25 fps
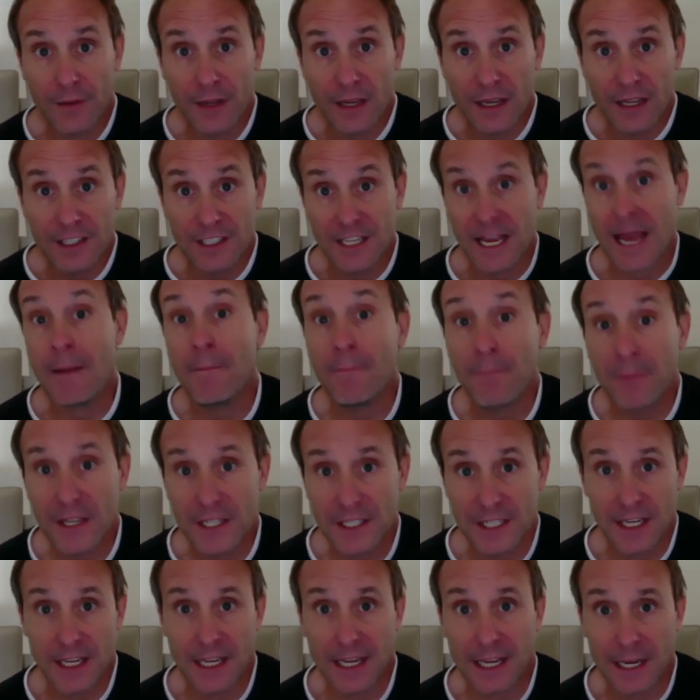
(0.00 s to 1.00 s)
tempt the
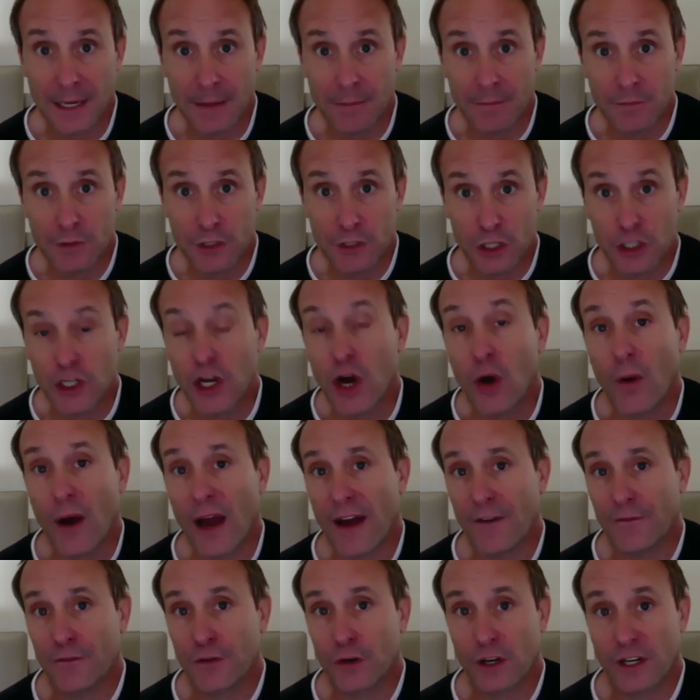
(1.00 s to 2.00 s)
team to go
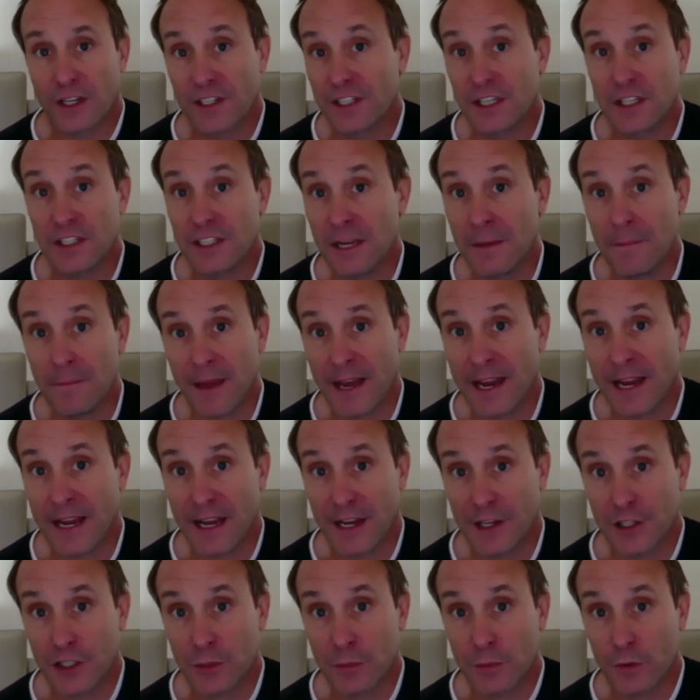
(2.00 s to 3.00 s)
after existing paying
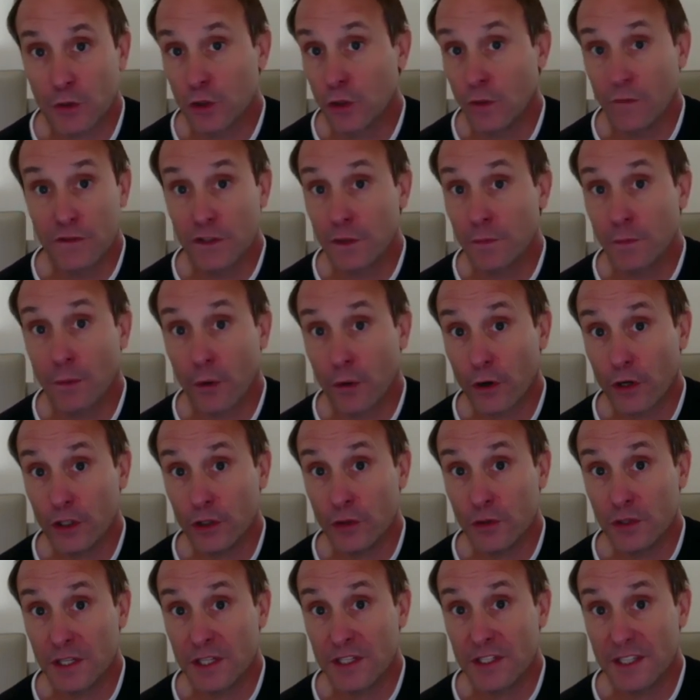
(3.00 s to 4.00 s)
customers who've supported you
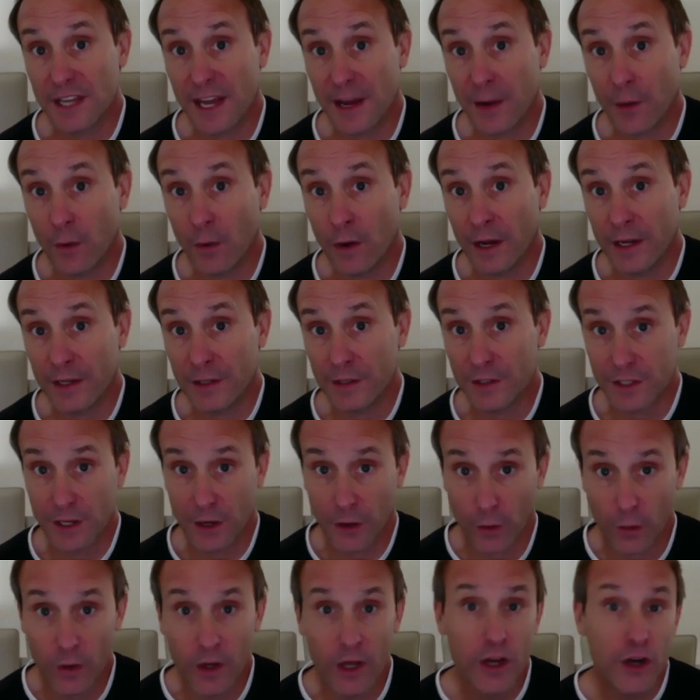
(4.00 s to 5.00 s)
since day one.
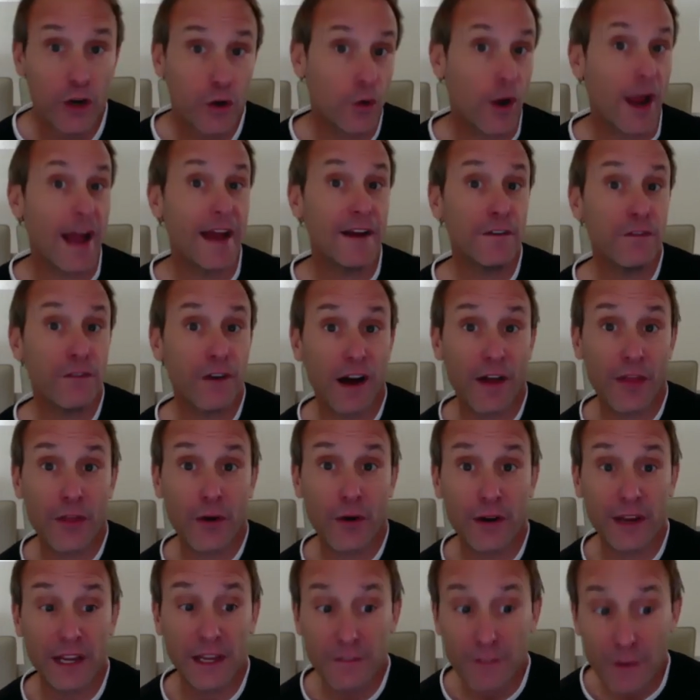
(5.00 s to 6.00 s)
So grandfather
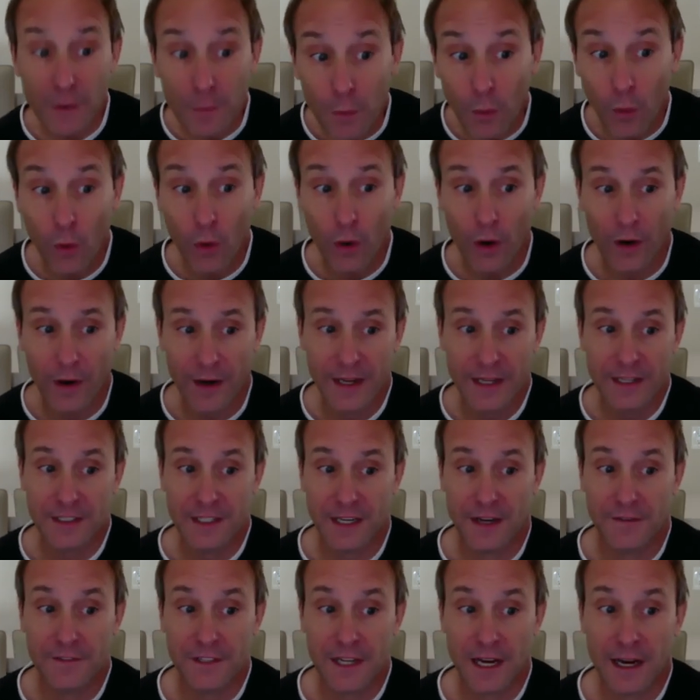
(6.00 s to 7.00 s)
even more in
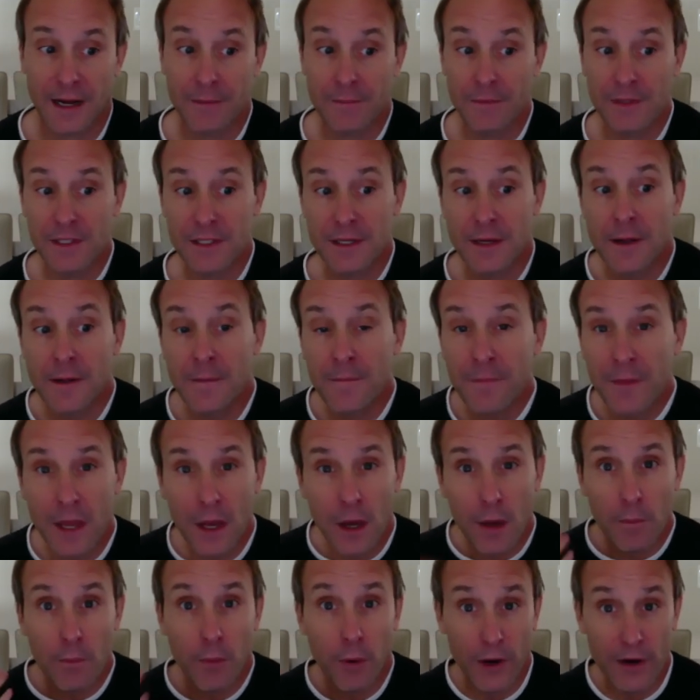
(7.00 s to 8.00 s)
tough times.
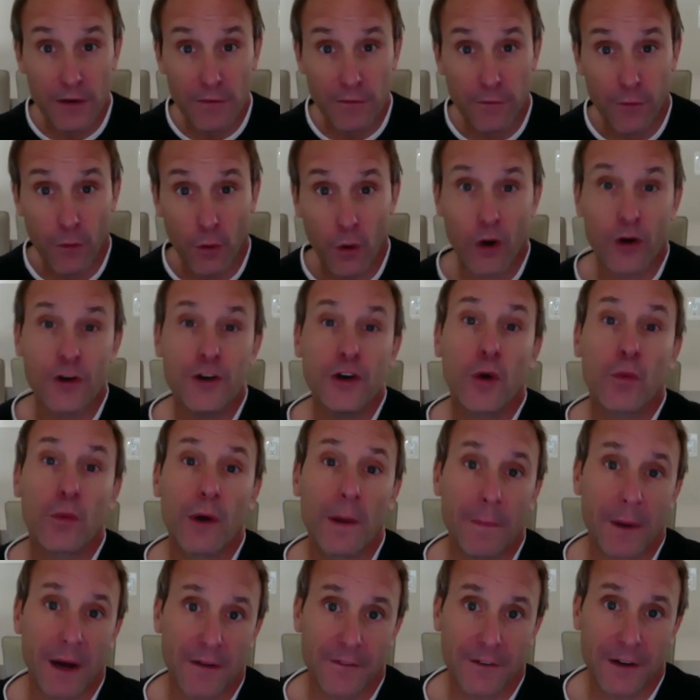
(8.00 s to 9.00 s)
Point 4, no
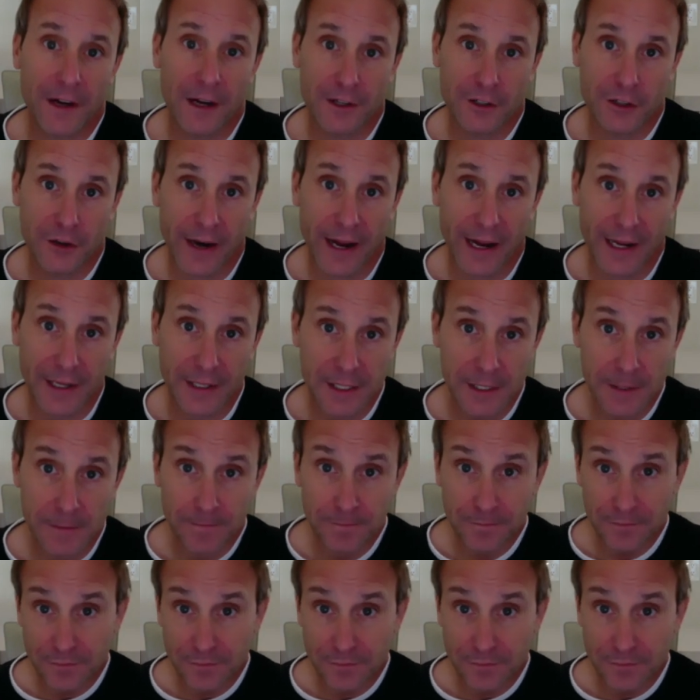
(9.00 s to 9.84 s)
ripoff contracts.